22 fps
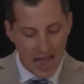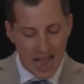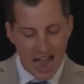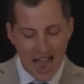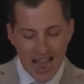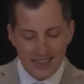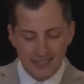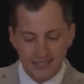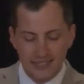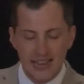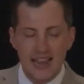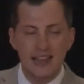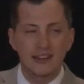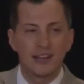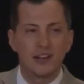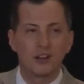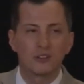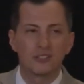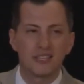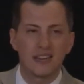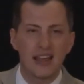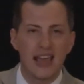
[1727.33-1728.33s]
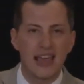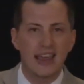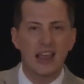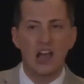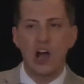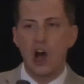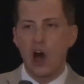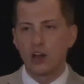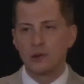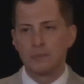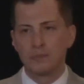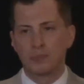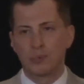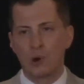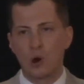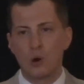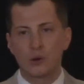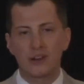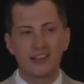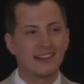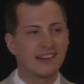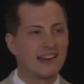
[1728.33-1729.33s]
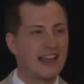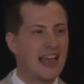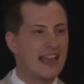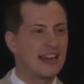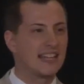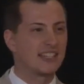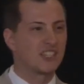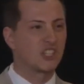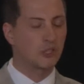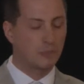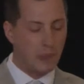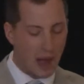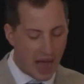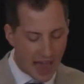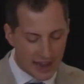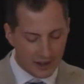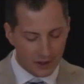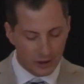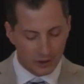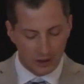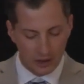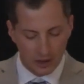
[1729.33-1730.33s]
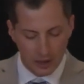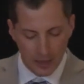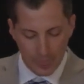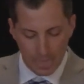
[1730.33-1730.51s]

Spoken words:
I stand here today unbroken and inspired.